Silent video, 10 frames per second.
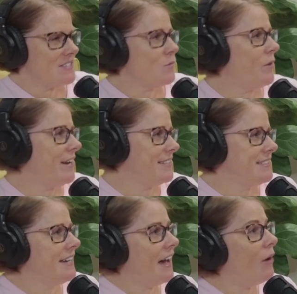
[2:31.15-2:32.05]
a way
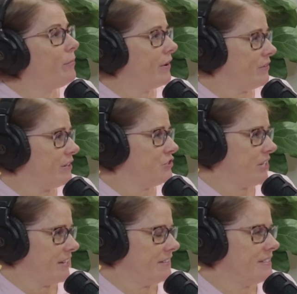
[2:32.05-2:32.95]
to help out our
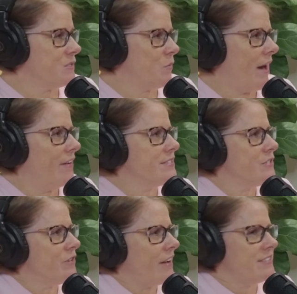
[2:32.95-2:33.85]
channel as well.
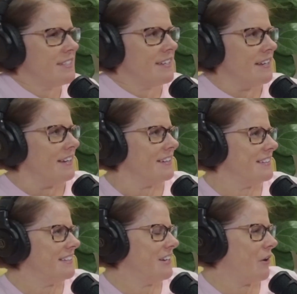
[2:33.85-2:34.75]
So not to,
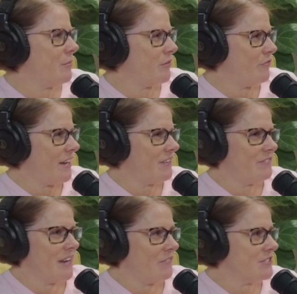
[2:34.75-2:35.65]
I'm a fan of
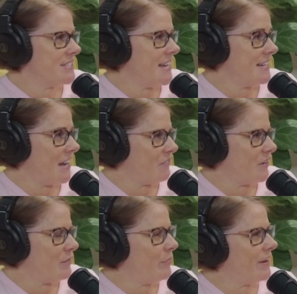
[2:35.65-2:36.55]
never saying
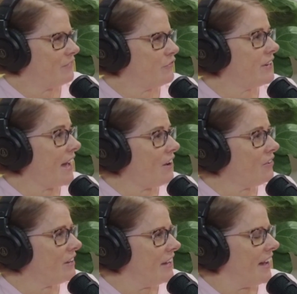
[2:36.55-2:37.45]
never, but for
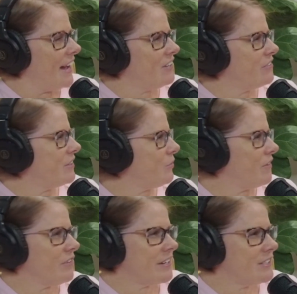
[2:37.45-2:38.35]
now, I don't think we're
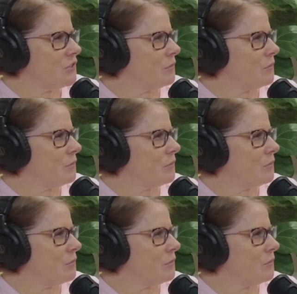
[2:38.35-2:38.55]
ever going to do a